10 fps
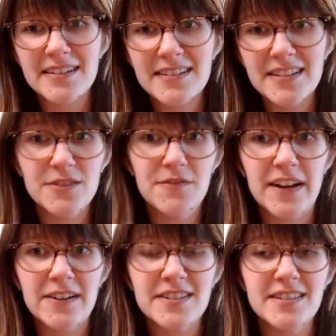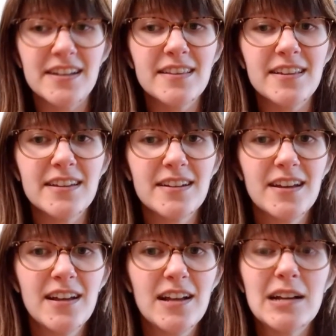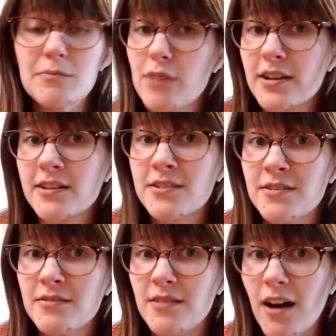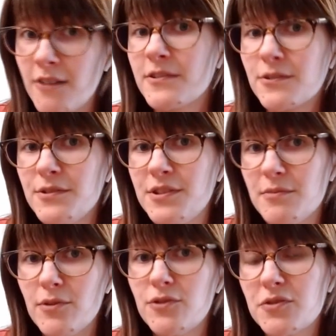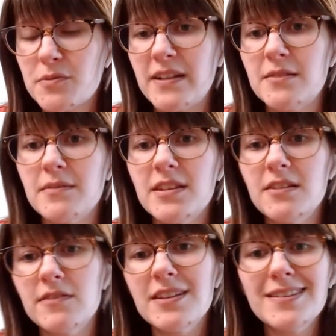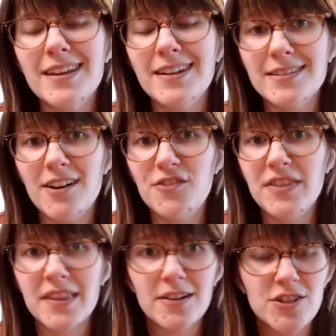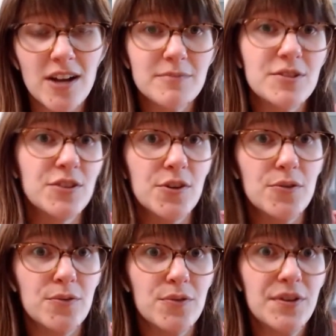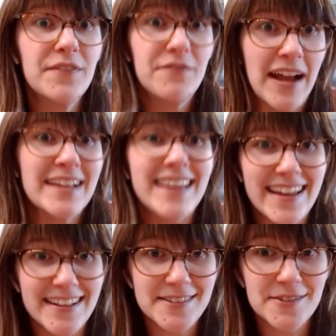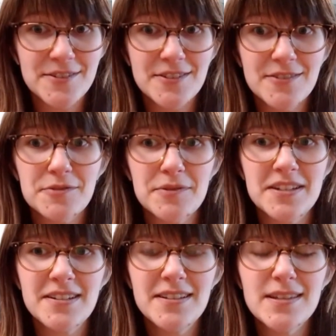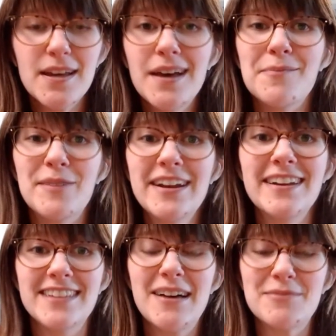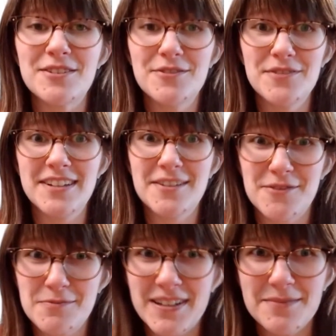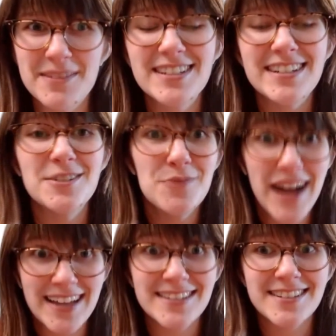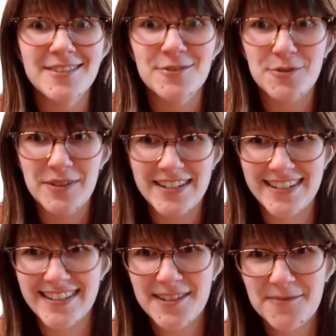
it's fair to say that product often holds the most responsibility for this, and it's often their job to go find the answers to those questions, but it is absolutely your responsibility to ask those questions.